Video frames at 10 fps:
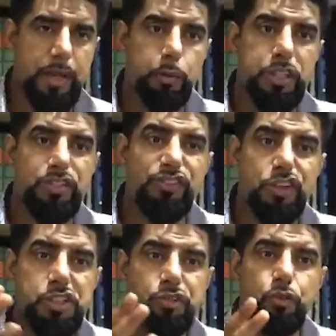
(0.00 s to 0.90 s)
which
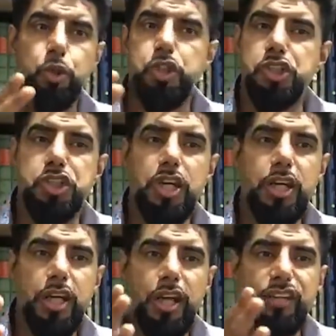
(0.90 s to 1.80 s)
first of all just
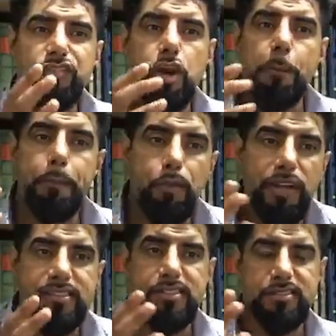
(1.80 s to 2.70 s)
kind of
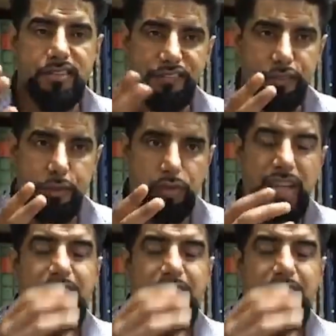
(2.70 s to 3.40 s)
compresses the food,